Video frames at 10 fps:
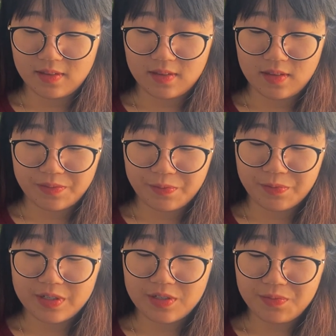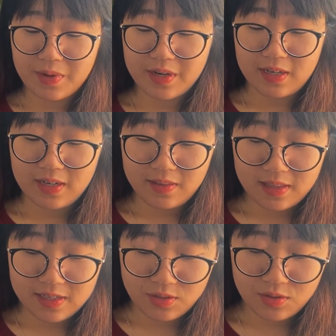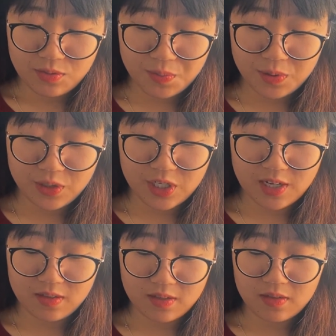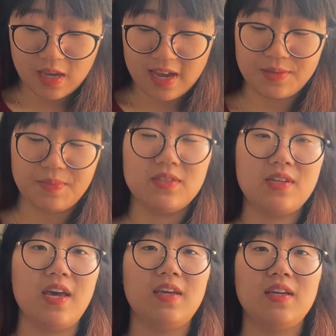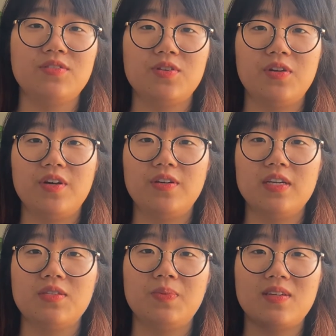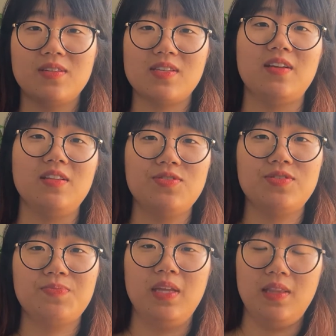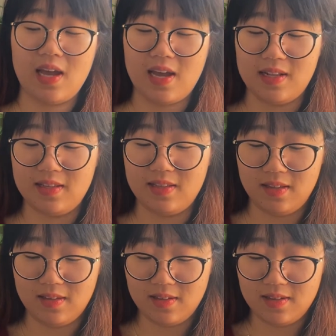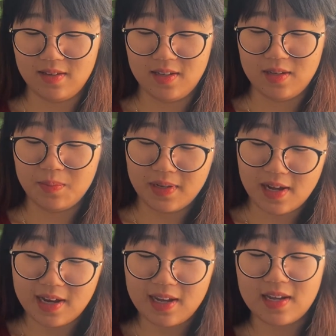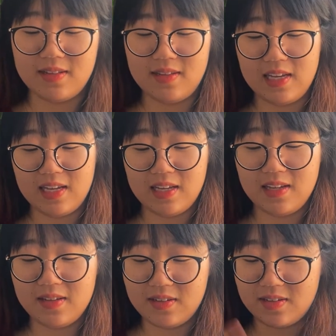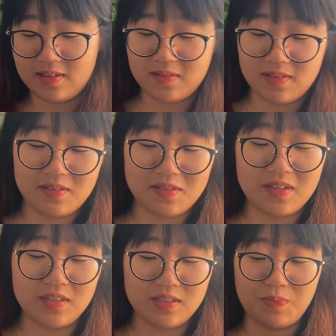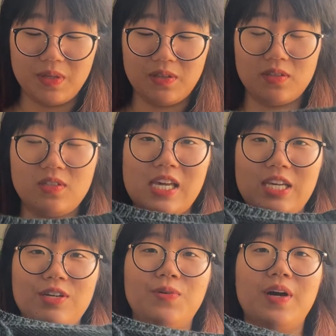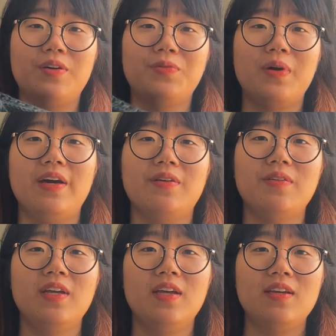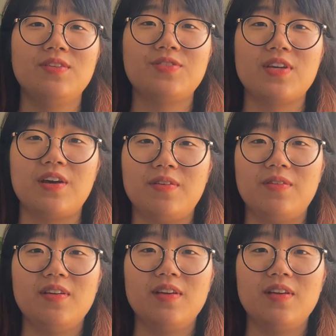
the reason why this project has been taking so long is because I need to spin and ply and knit, you know, it's been taking quite a while. So